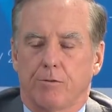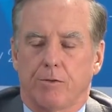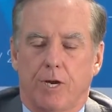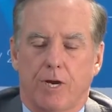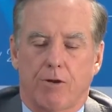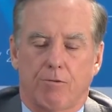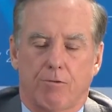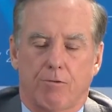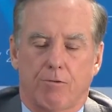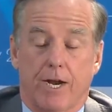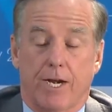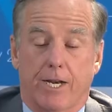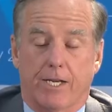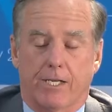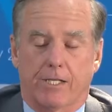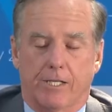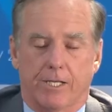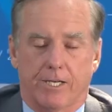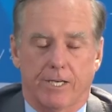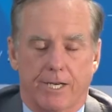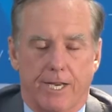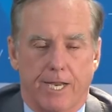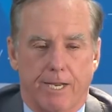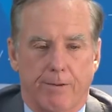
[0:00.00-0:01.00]

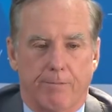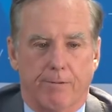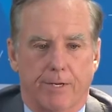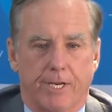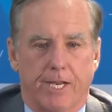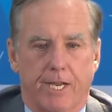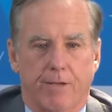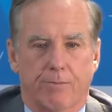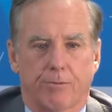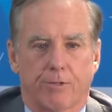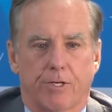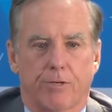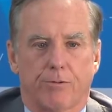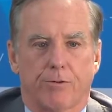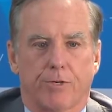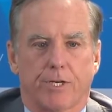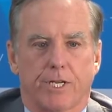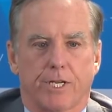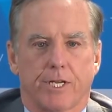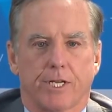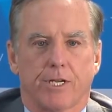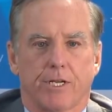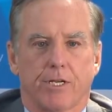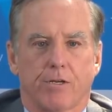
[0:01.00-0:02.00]
ironically named Camp
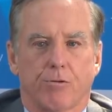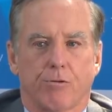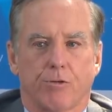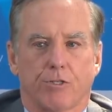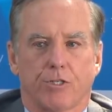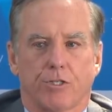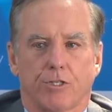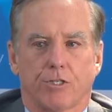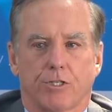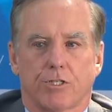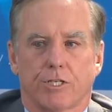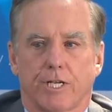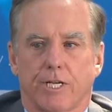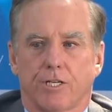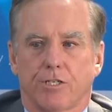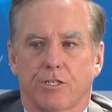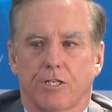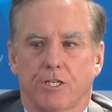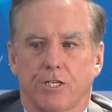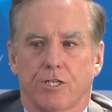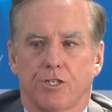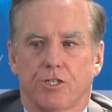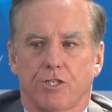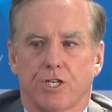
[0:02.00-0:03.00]
Liberty, which is
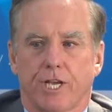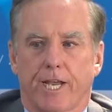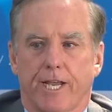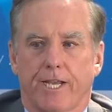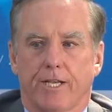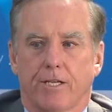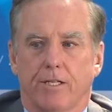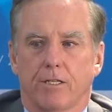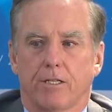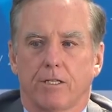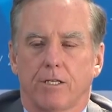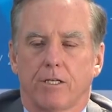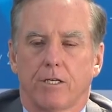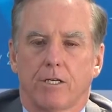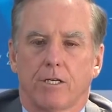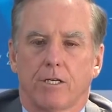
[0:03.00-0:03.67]
essentially a jail.